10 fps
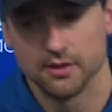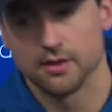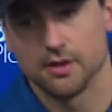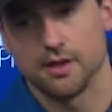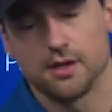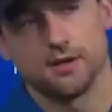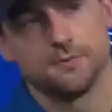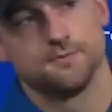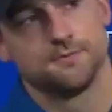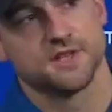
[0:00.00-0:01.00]

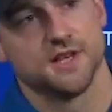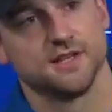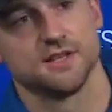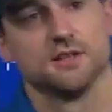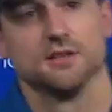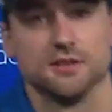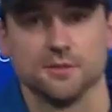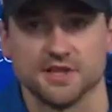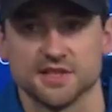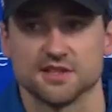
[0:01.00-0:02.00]
Um, I think the the
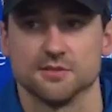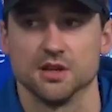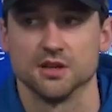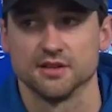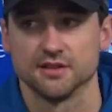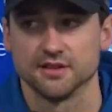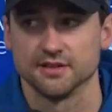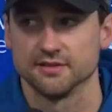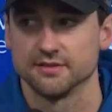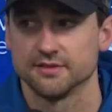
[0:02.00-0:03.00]
business and marketing
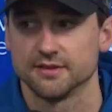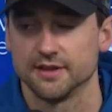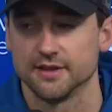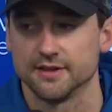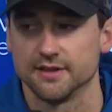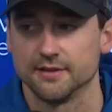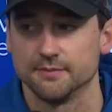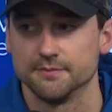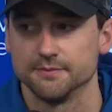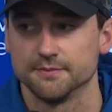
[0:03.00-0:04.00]
thing, um,